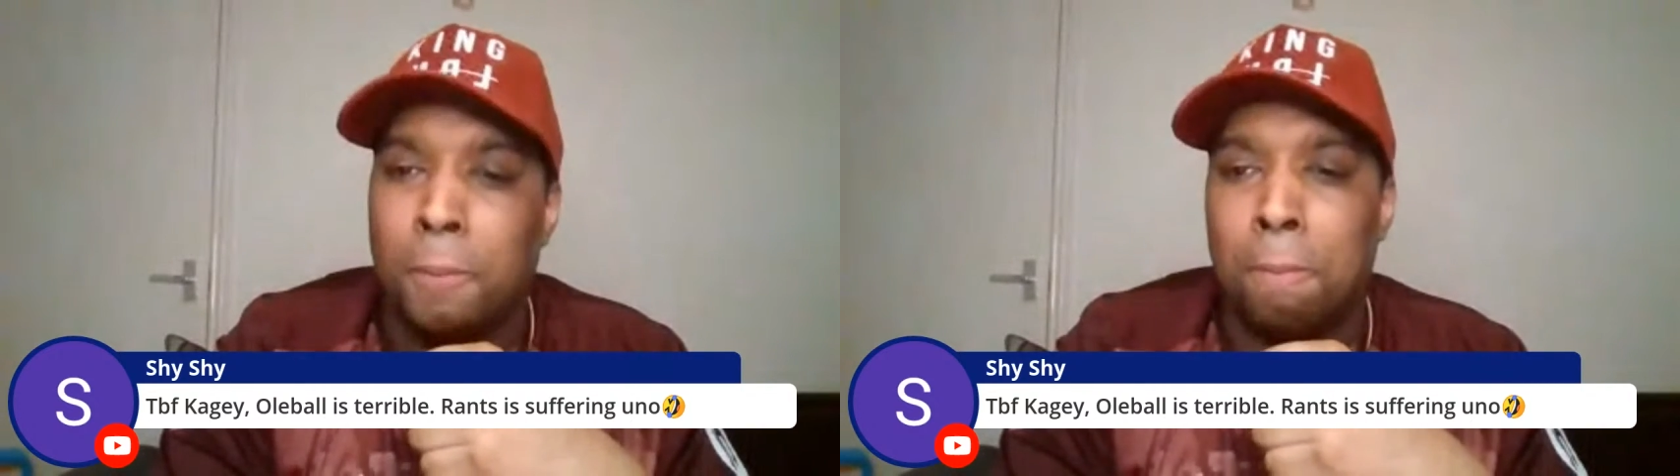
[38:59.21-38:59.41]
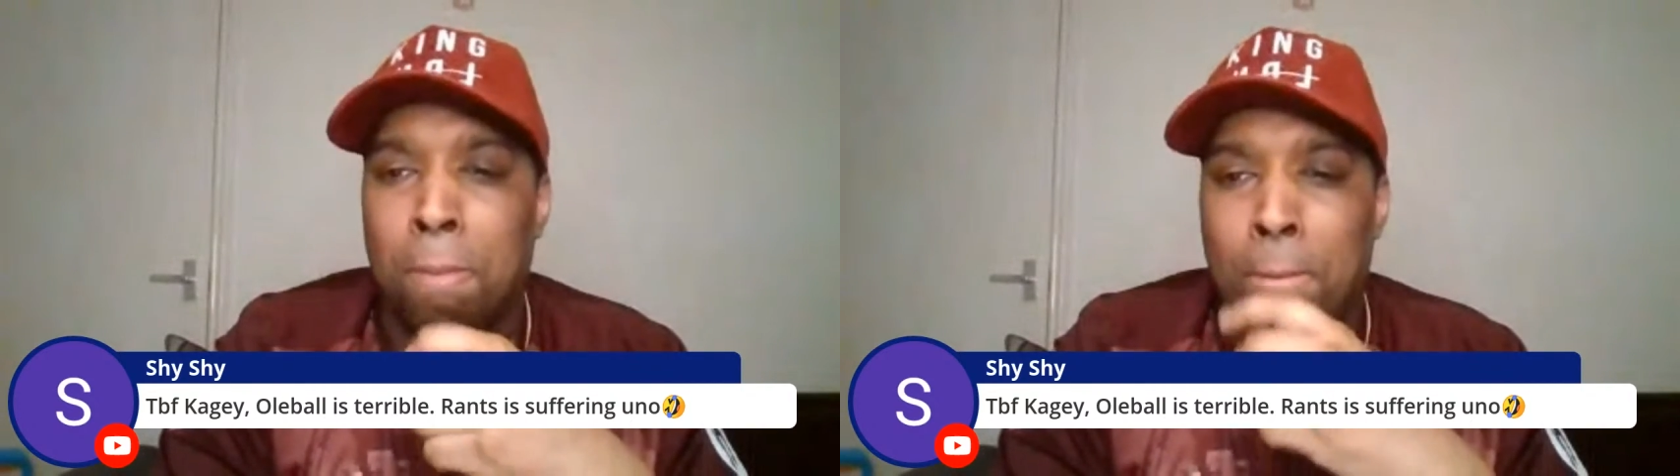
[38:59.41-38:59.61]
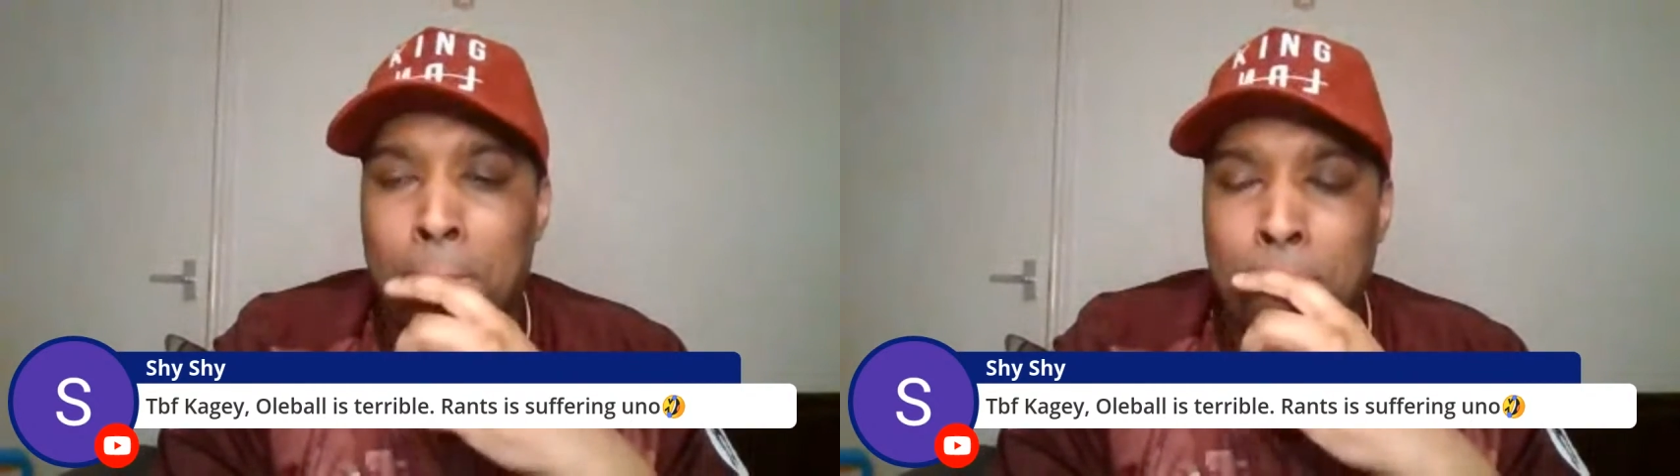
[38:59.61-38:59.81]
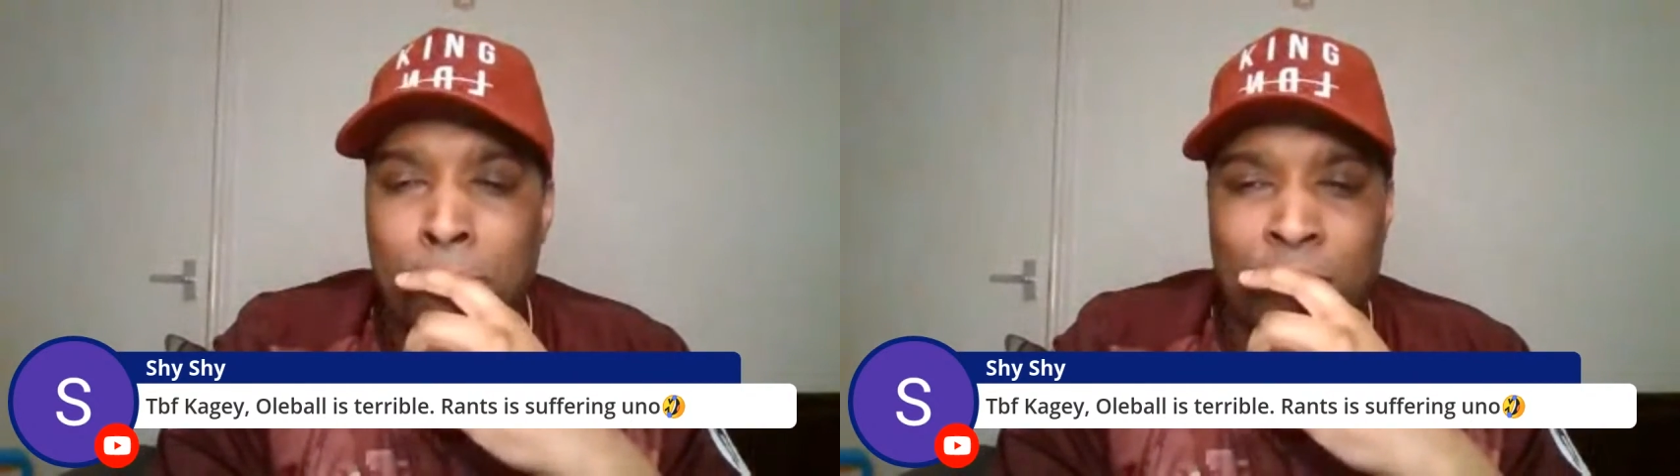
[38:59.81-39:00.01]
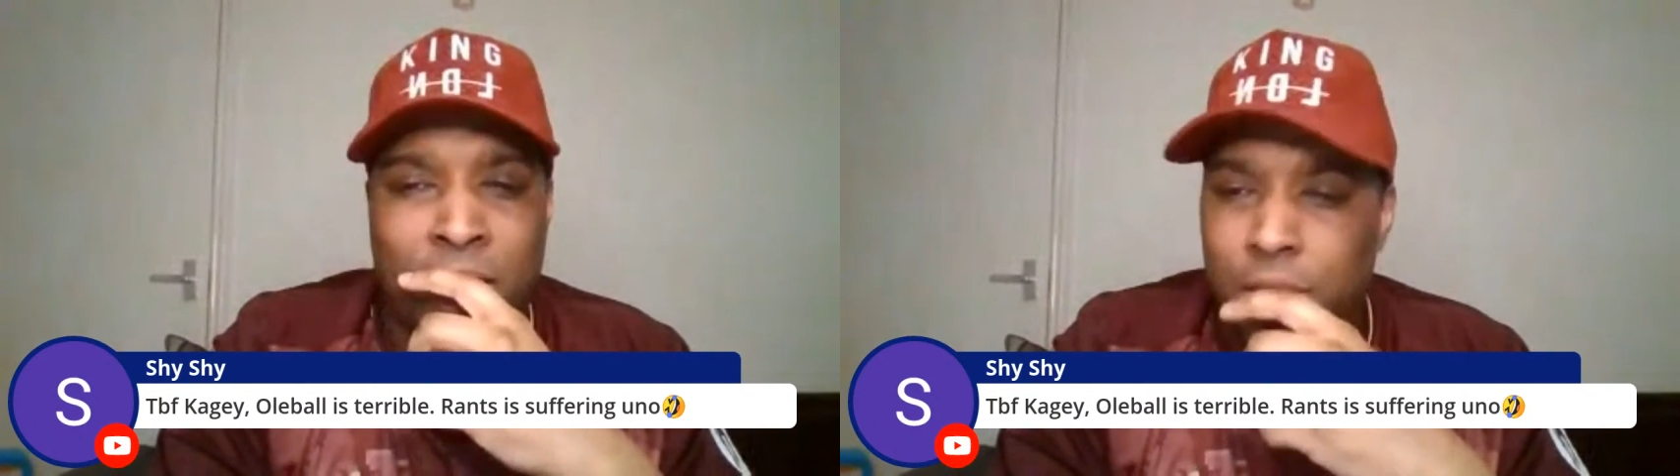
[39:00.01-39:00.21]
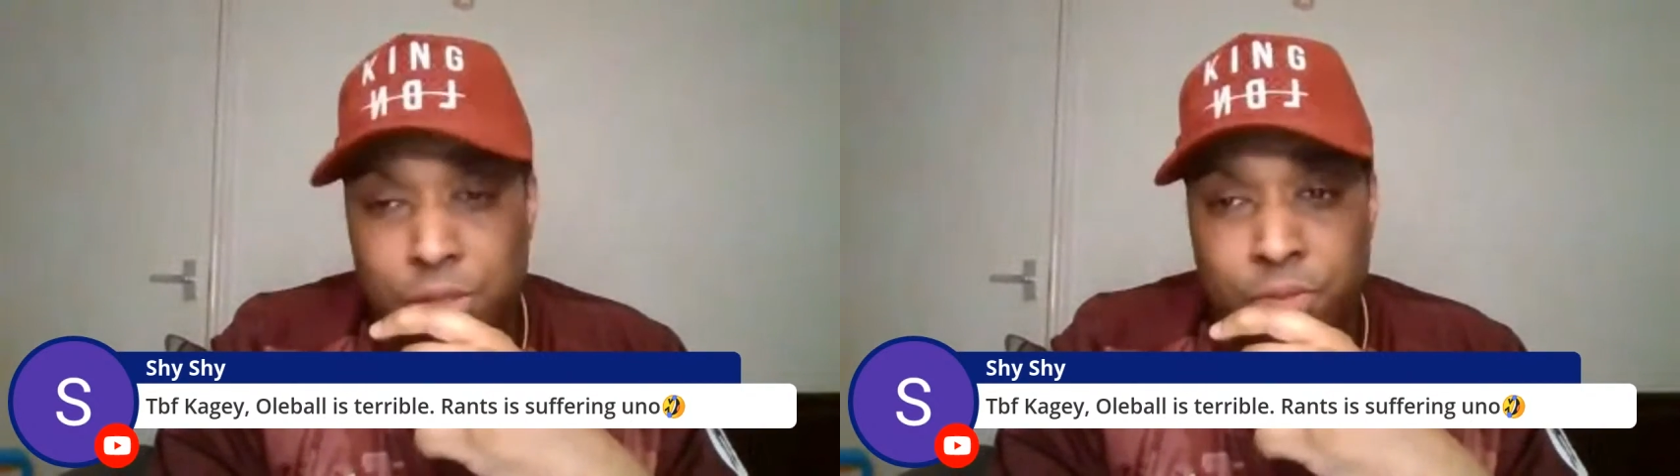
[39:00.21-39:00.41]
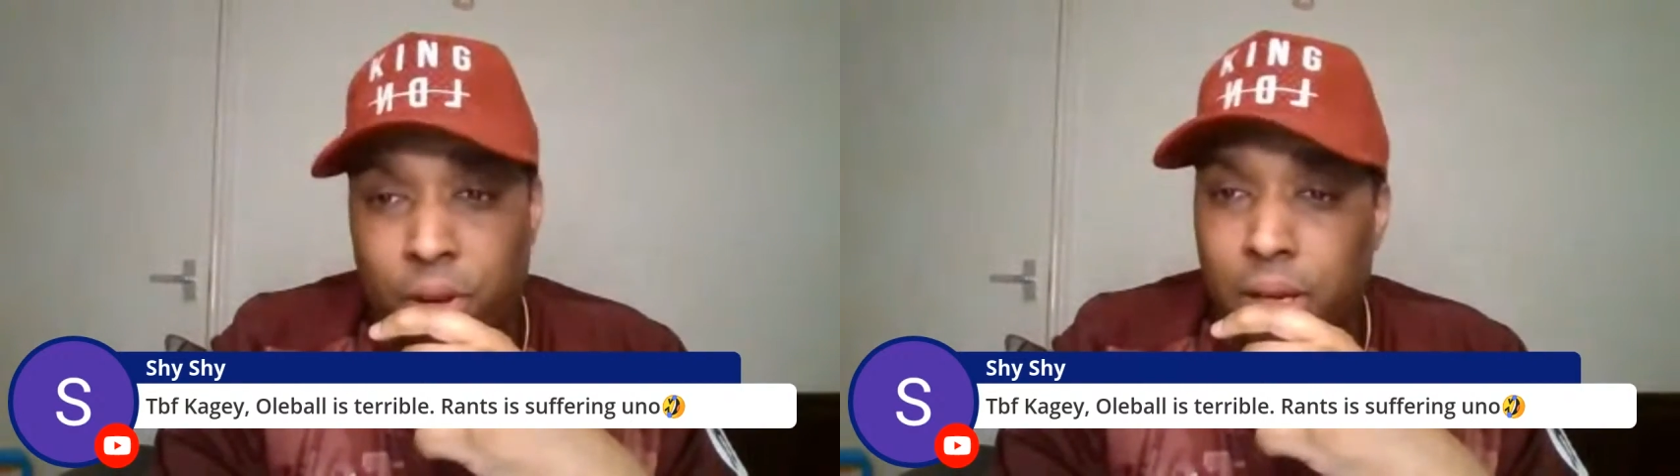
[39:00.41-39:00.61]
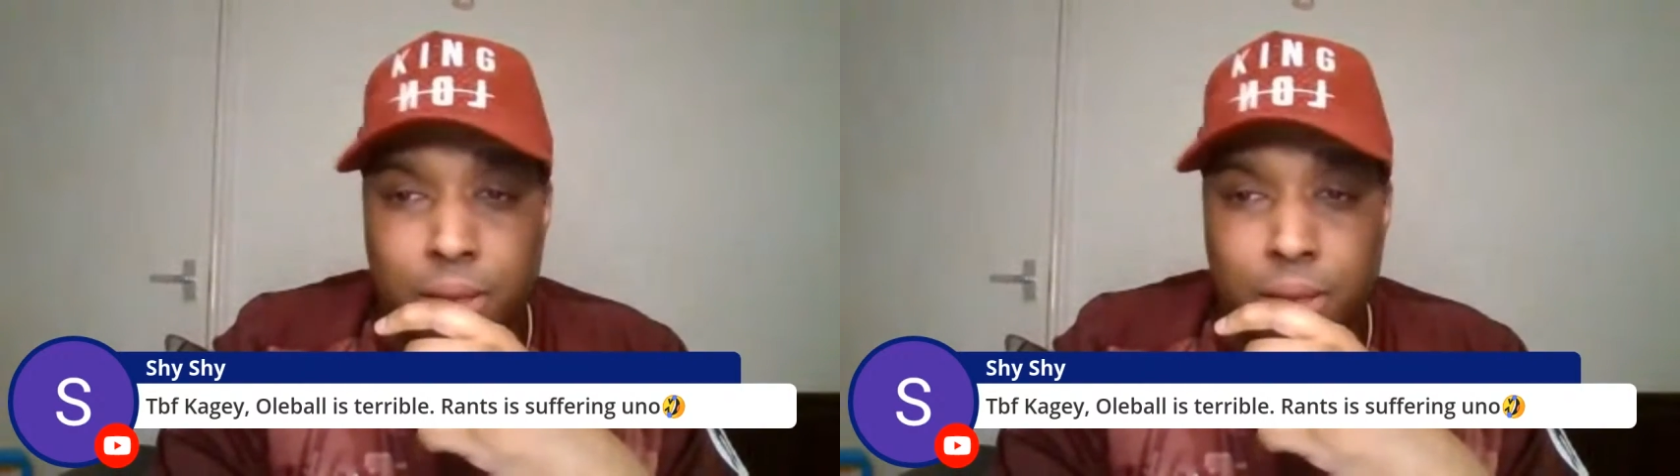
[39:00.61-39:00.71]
He's just funny. He's